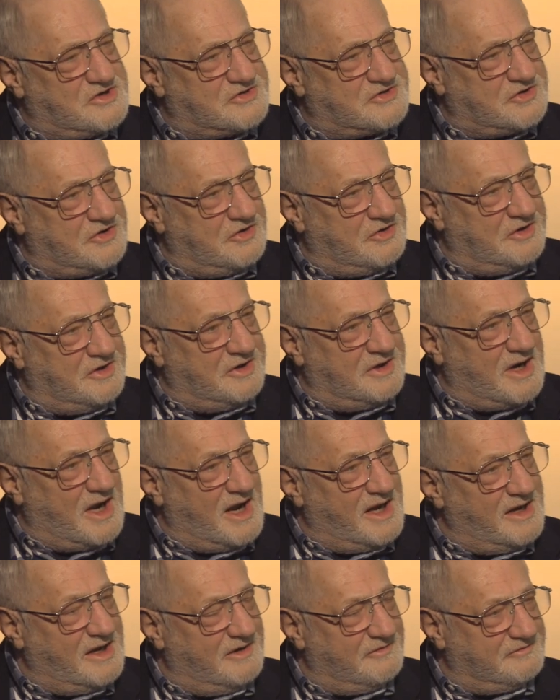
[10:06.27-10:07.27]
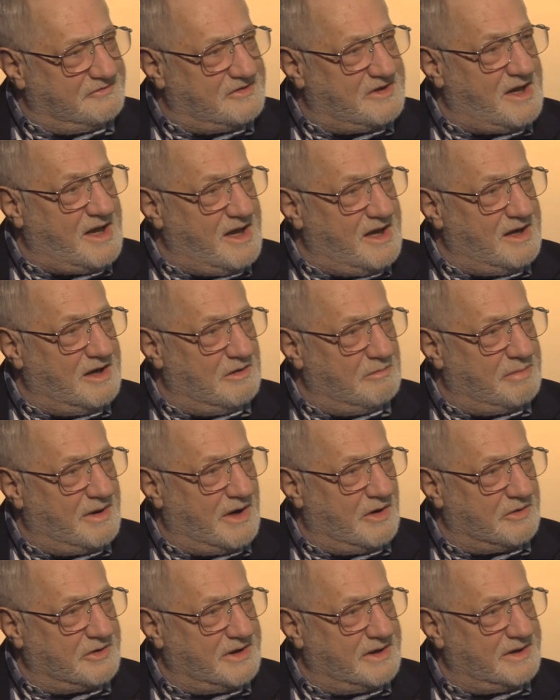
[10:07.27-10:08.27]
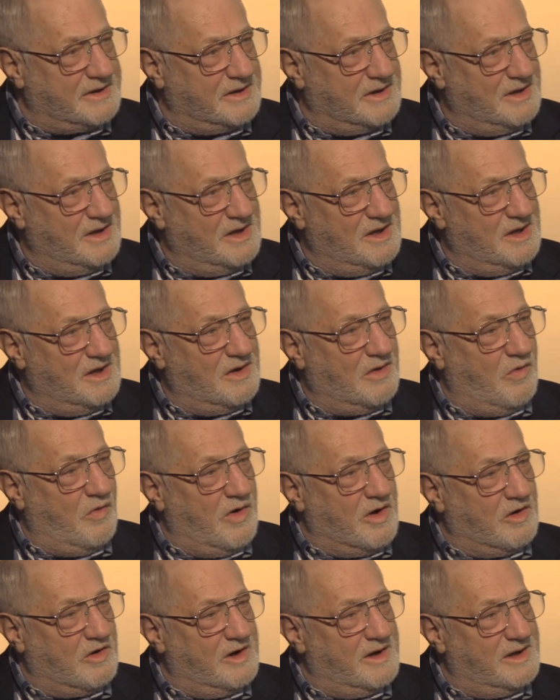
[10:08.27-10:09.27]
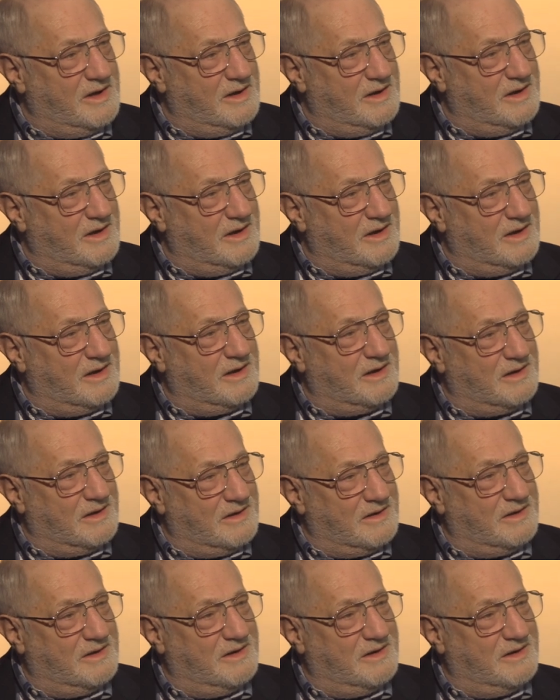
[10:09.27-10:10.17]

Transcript: a certain naivete about it. That's the word I don't like.